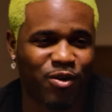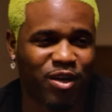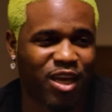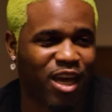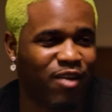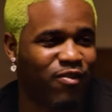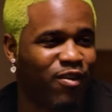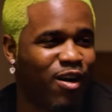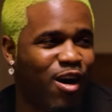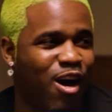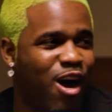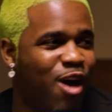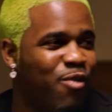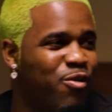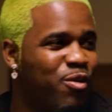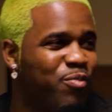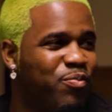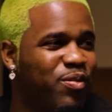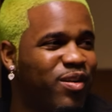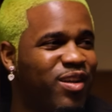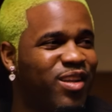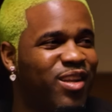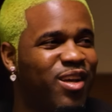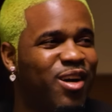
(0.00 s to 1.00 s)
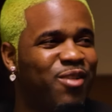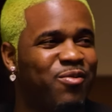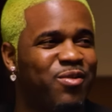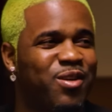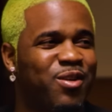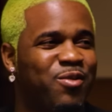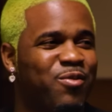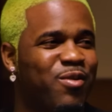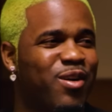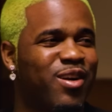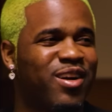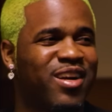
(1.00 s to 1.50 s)
Kevin Hart will pull up,
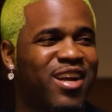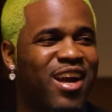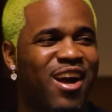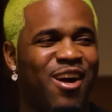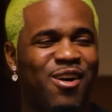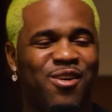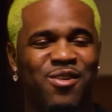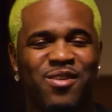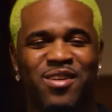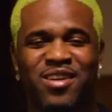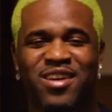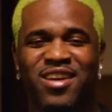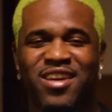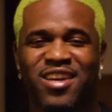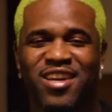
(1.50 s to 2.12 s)
we work out.